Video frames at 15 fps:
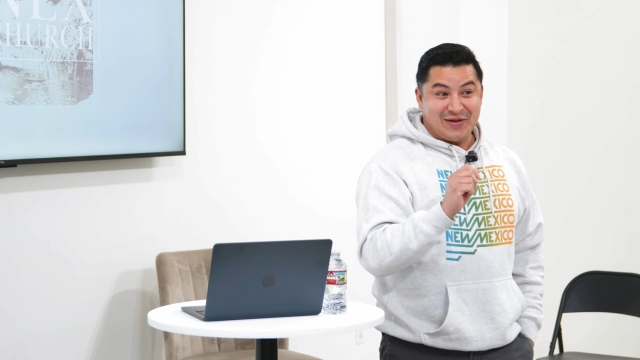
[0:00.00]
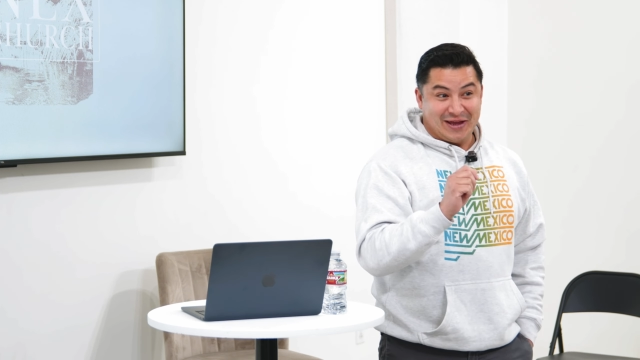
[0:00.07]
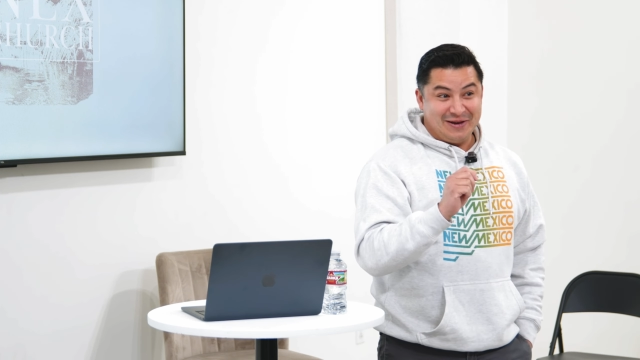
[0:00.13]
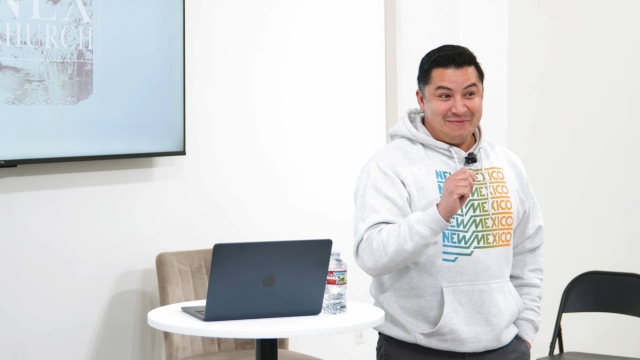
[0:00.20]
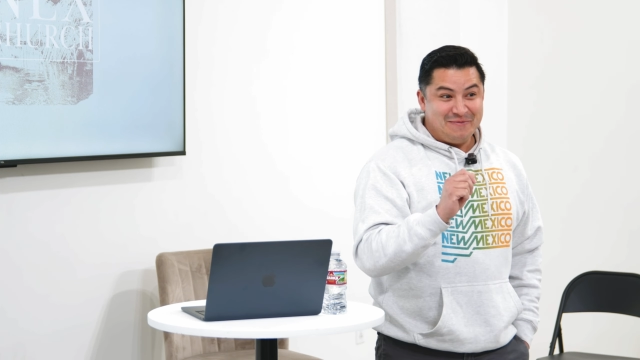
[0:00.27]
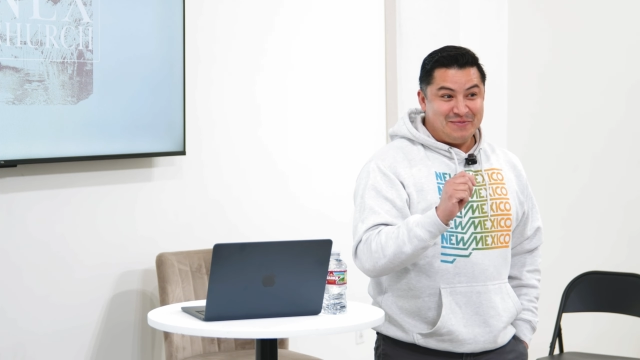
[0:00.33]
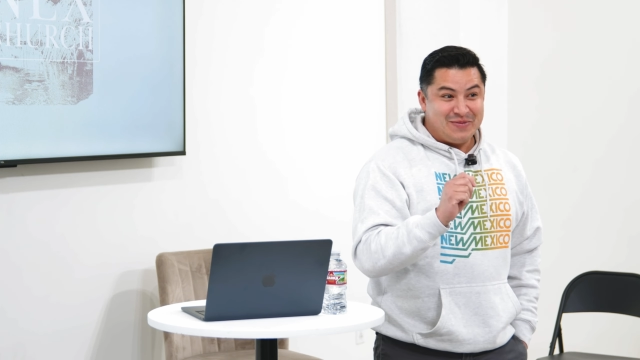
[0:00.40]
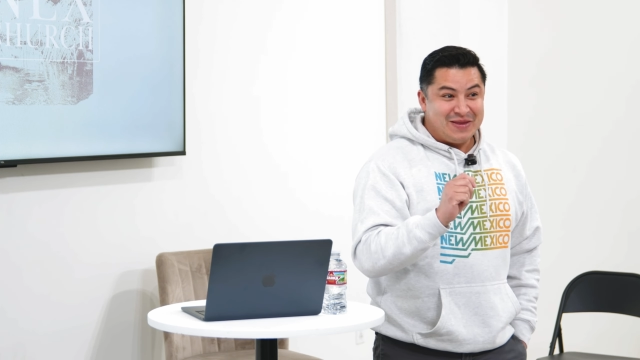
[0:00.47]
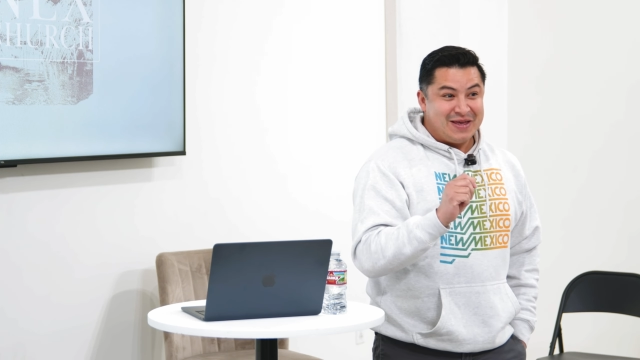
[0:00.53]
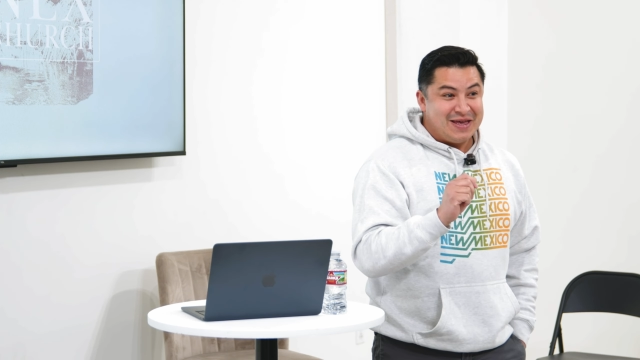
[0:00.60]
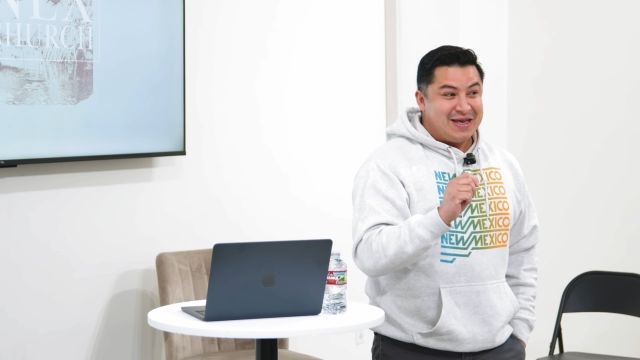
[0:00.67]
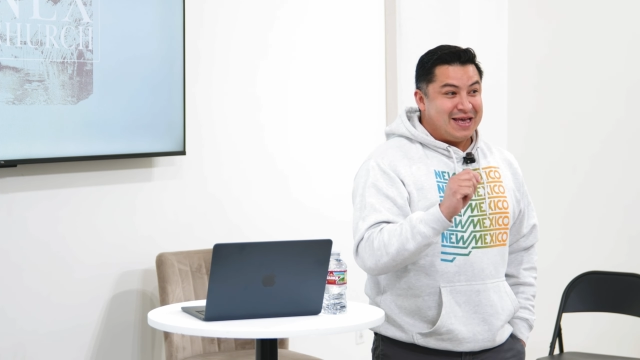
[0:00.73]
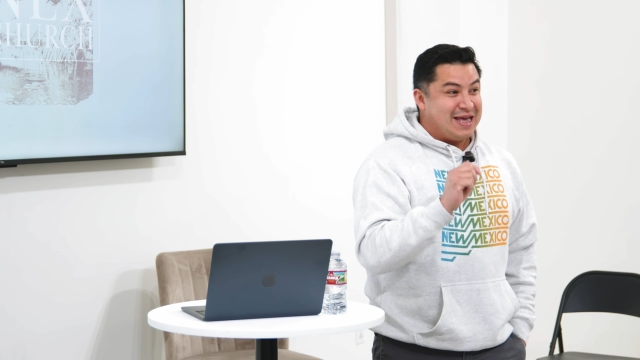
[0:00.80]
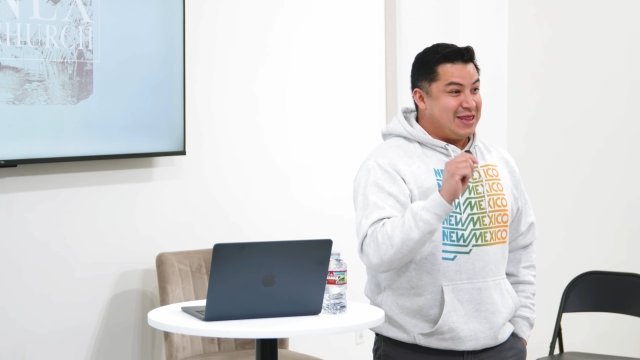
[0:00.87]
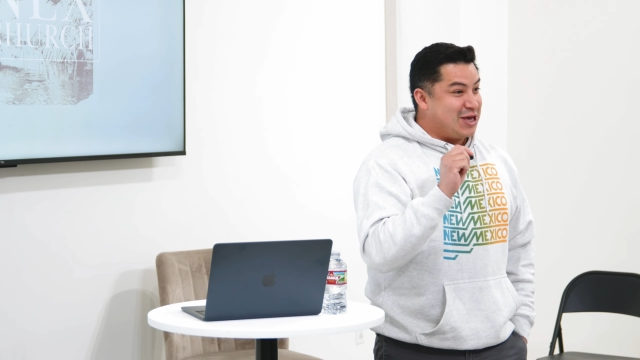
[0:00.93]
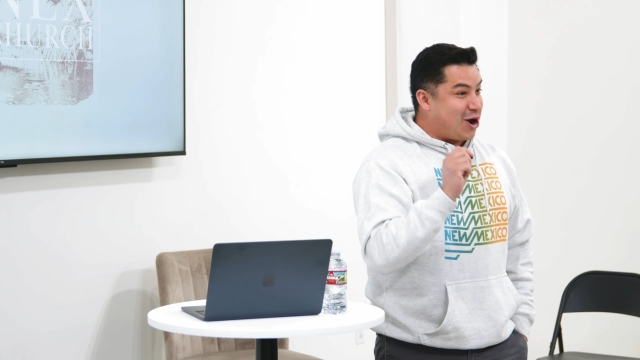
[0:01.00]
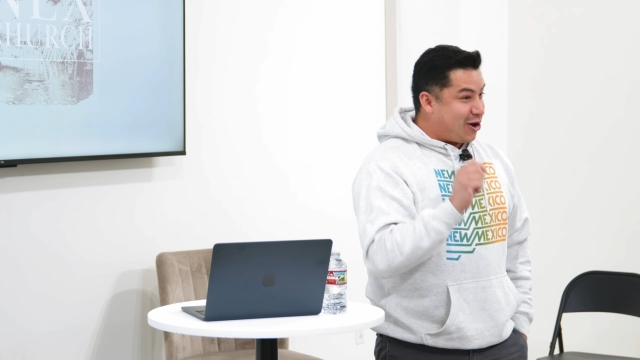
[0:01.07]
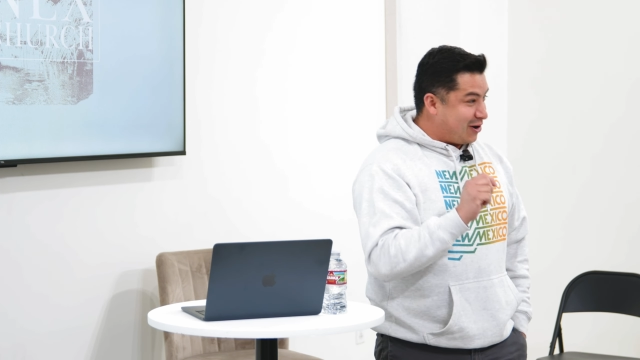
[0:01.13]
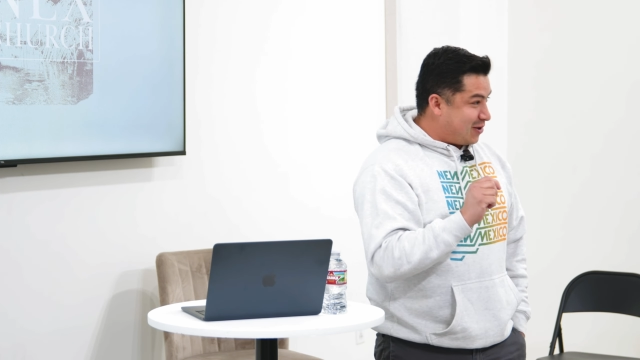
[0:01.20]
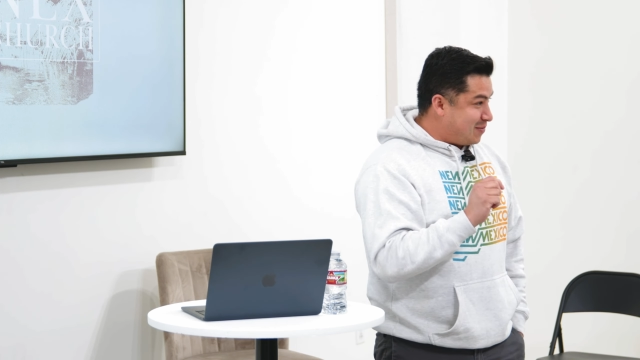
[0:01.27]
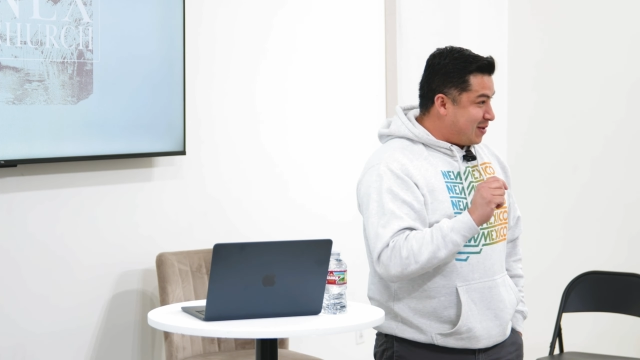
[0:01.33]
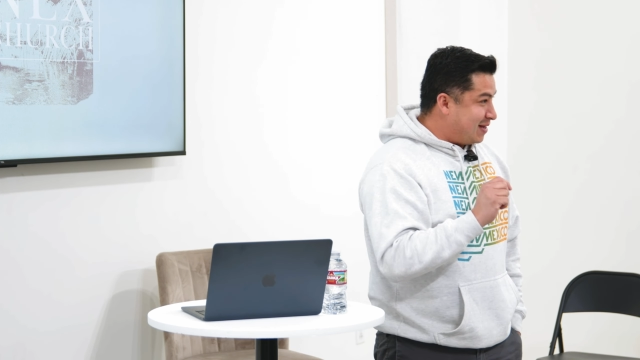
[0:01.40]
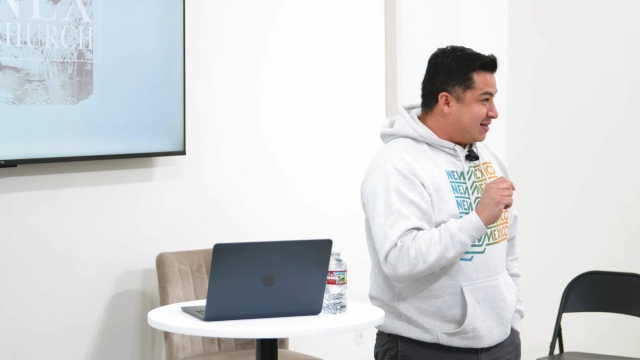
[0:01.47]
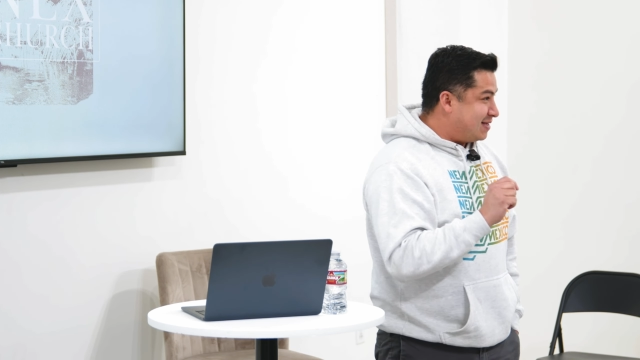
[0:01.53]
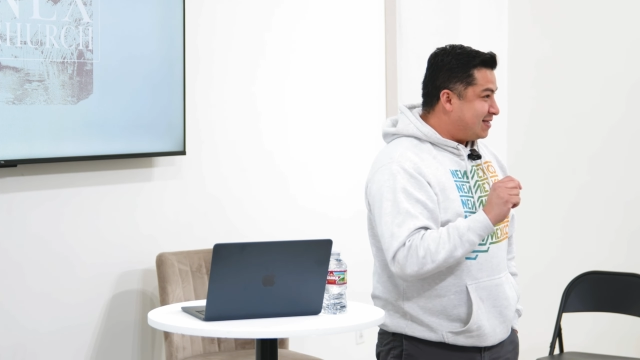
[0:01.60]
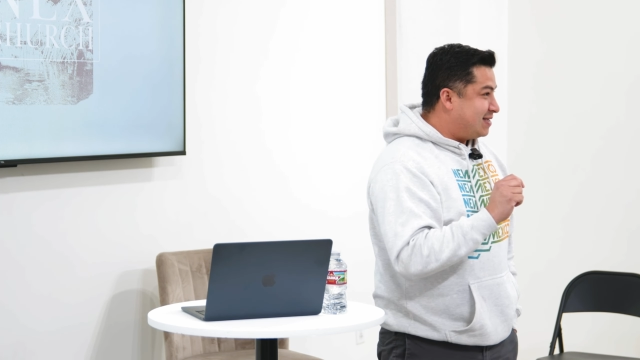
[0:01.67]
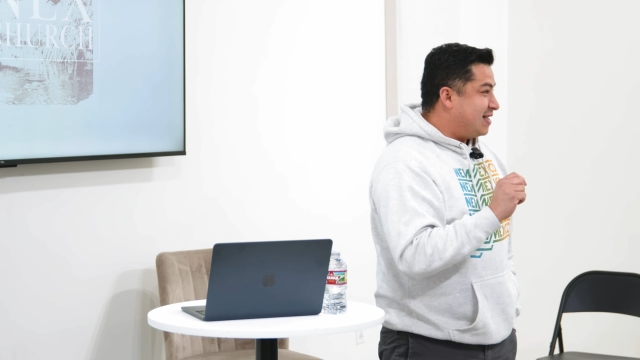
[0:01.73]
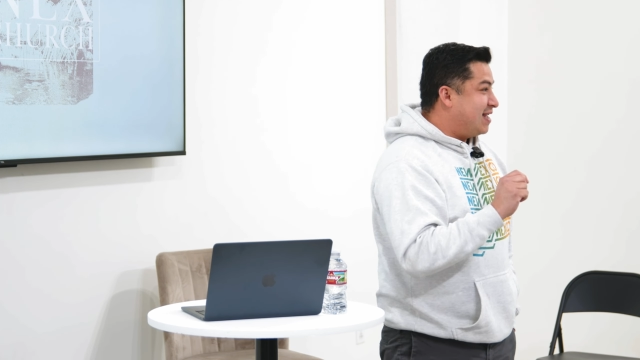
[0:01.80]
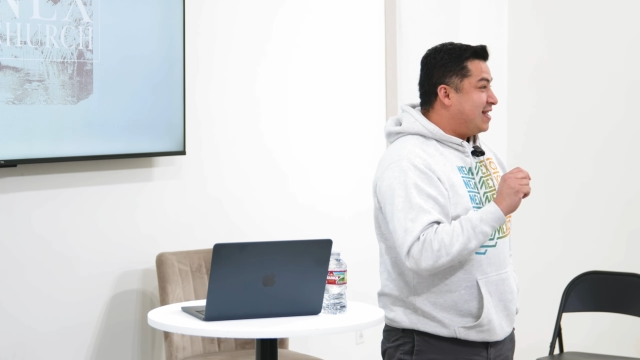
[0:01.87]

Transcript: in, and the arguments,